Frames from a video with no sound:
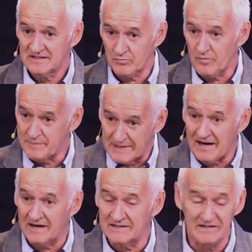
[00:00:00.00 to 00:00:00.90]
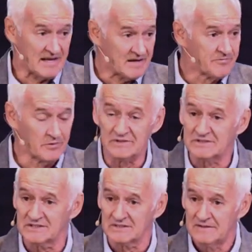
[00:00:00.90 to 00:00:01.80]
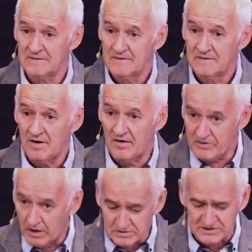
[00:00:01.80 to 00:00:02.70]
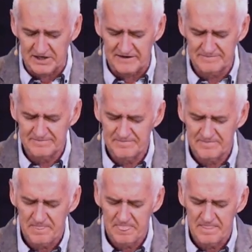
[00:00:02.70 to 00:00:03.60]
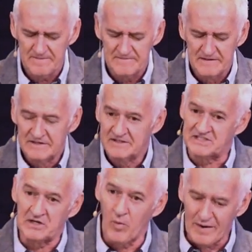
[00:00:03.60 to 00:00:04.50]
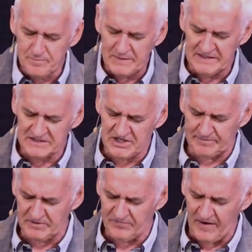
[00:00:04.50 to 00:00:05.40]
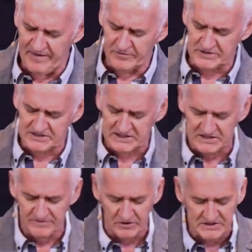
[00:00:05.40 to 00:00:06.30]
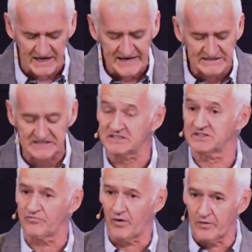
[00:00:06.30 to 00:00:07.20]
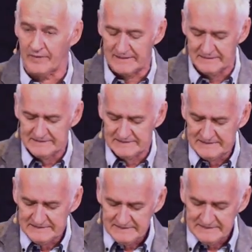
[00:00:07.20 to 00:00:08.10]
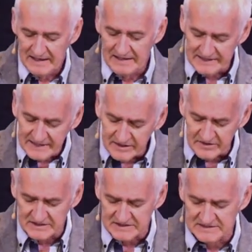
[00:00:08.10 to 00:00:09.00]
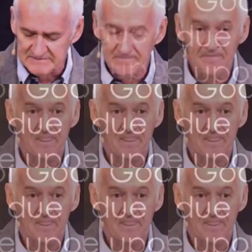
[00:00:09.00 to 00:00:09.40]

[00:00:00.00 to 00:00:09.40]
that we've been under the influence of culture. You see, 1 Peter chapter 5, verse 6 to verse 8 says the following. Now hear this.